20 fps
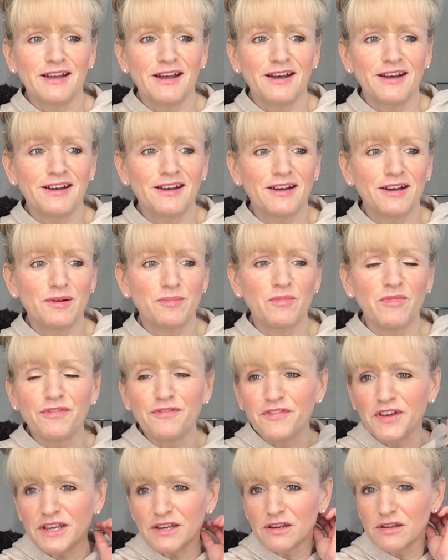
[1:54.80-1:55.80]

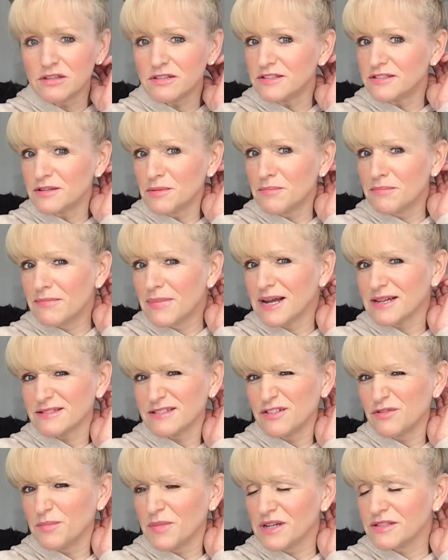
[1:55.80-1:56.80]
Fitness is a
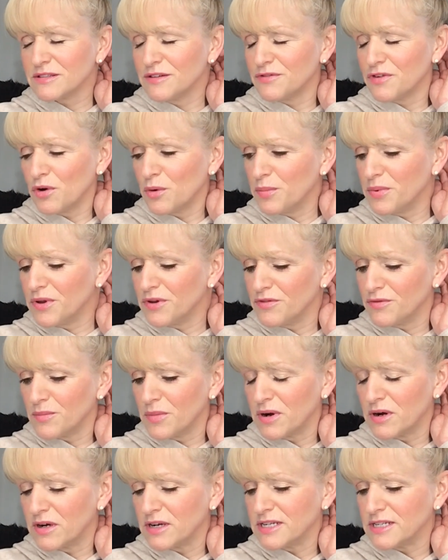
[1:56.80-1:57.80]
massive hobby of
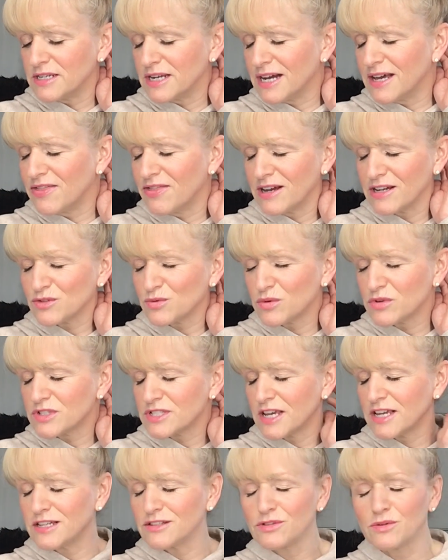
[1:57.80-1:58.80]
mine, and that's what
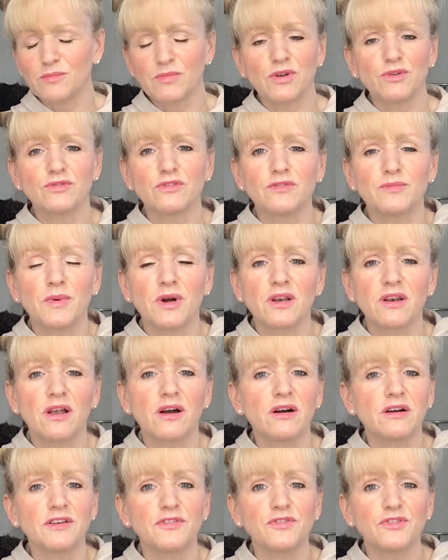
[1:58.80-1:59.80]
takes up most of my
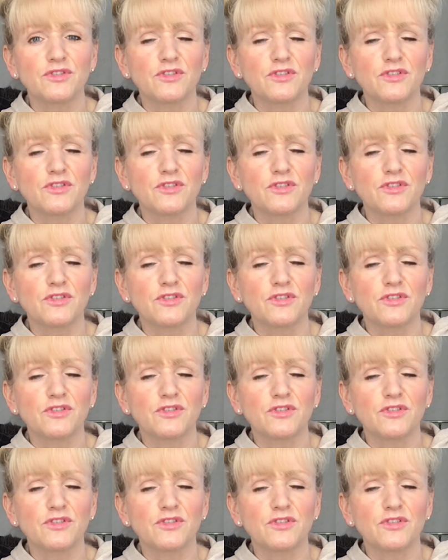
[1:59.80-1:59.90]
life.